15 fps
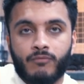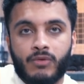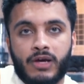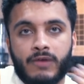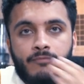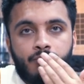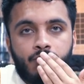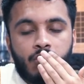
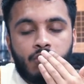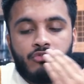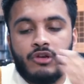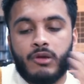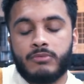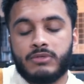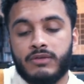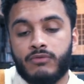Like the
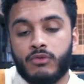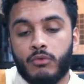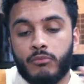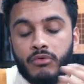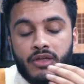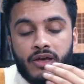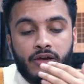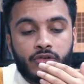chips, even though we
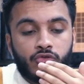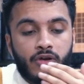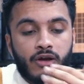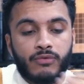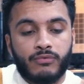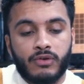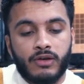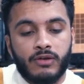put that extra
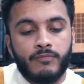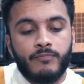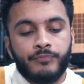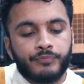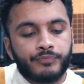effort in,